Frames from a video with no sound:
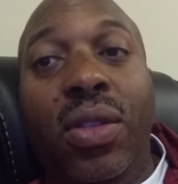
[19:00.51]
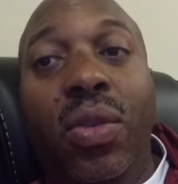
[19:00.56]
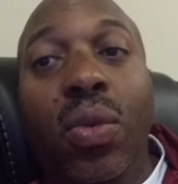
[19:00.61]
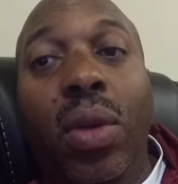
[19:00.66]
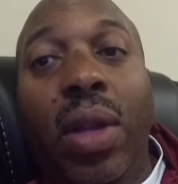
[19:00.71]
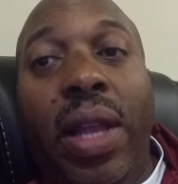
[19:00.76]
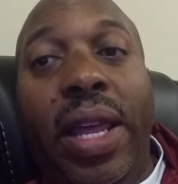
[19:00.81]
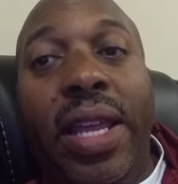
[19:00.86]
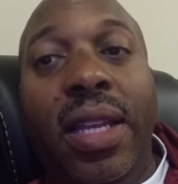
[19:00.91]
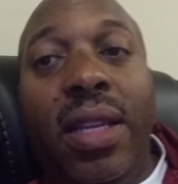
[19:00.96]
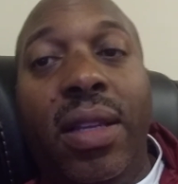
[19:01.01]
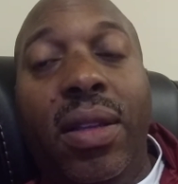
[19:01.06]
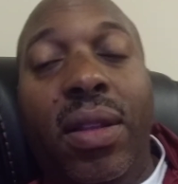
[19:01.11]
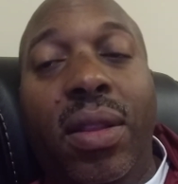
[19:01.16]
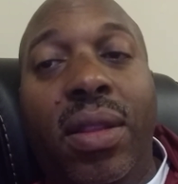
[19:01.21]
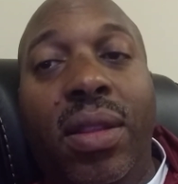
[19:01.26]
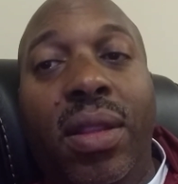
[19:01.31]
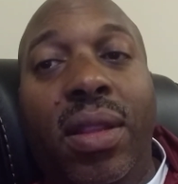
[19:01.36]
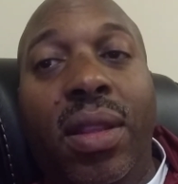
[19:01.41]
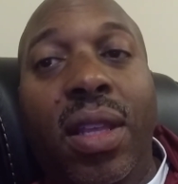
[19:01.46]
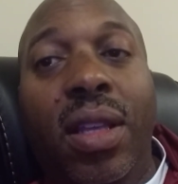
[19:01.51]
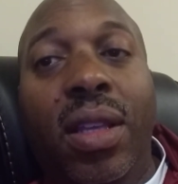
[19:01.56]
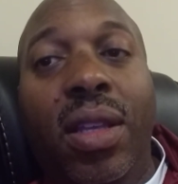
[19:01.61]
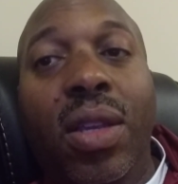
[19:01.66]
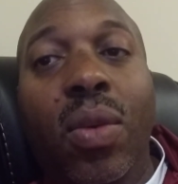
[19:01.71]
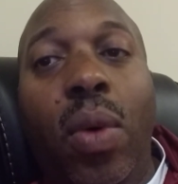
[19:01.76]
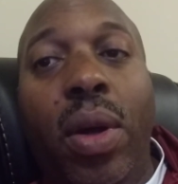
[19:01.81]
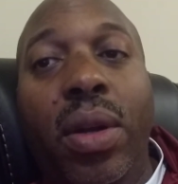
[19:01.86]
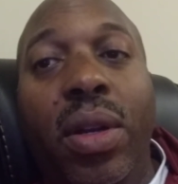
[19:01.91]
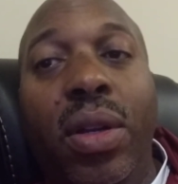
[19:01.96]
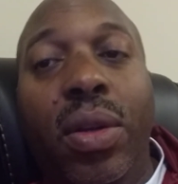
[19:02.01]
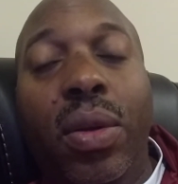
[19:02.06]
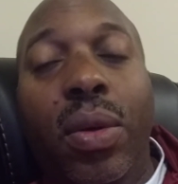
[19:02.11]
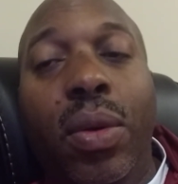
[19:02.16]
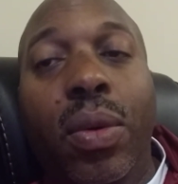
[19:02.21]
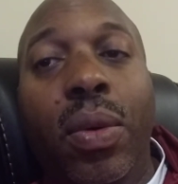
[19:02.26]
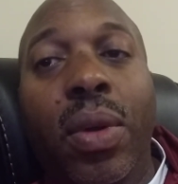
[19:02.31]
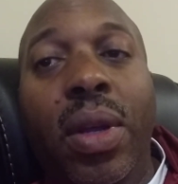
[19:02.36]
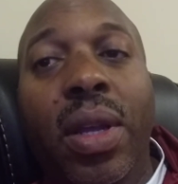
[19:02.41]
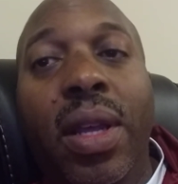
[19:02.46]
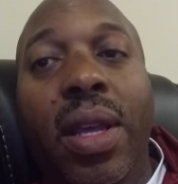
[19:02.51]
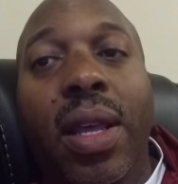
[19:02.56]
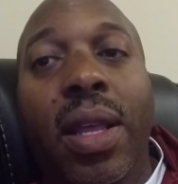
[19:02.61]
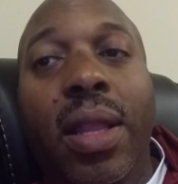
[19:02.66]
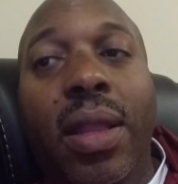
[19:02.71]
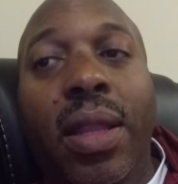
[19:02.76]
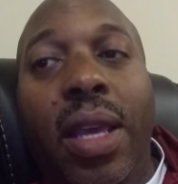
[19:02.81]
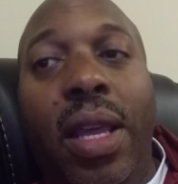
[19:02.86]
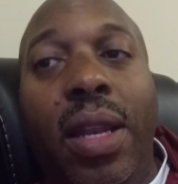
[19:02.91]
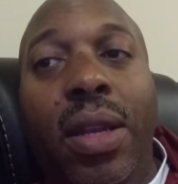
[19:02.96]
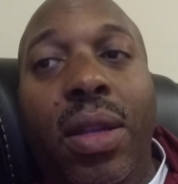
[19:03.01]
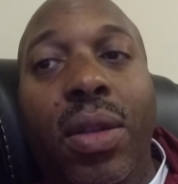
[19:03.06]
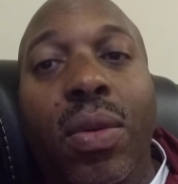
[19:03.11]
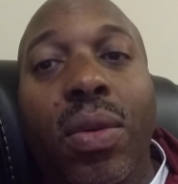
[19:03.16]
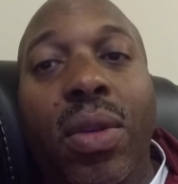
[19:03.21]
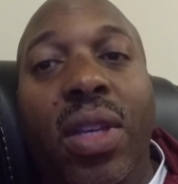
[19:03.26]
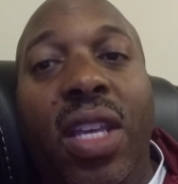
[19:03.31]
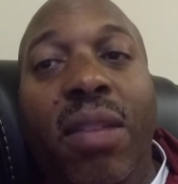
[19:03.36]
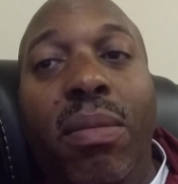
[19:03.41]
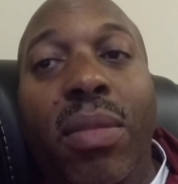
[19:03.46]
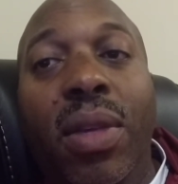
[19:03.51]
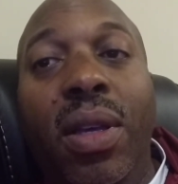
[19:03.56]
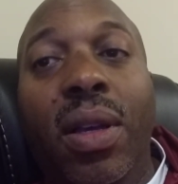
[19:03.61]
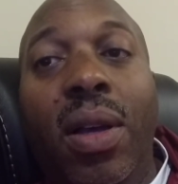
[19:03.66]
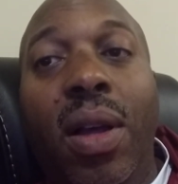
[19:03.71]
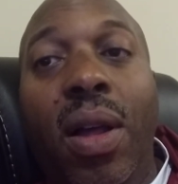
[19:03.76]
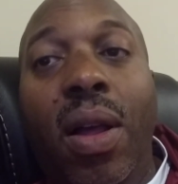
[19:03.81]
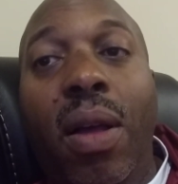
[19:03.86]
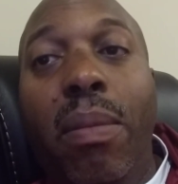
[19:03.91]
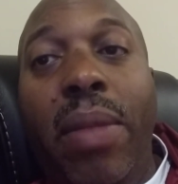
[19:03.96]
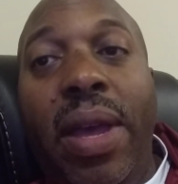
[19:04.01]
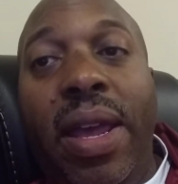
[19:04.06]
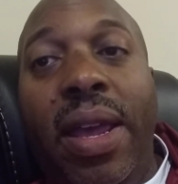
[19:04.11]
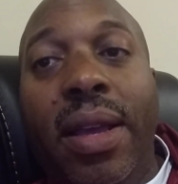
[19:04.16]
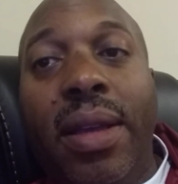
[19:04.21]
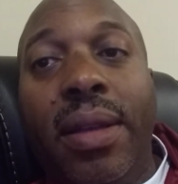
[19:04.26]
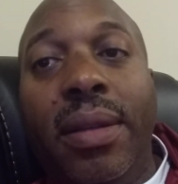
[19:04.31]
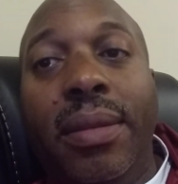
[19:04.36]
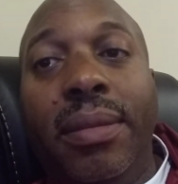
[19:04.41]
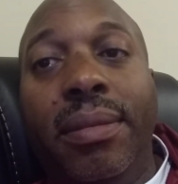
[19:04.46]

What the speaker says: you like, you think you want to do, then you give me a call back.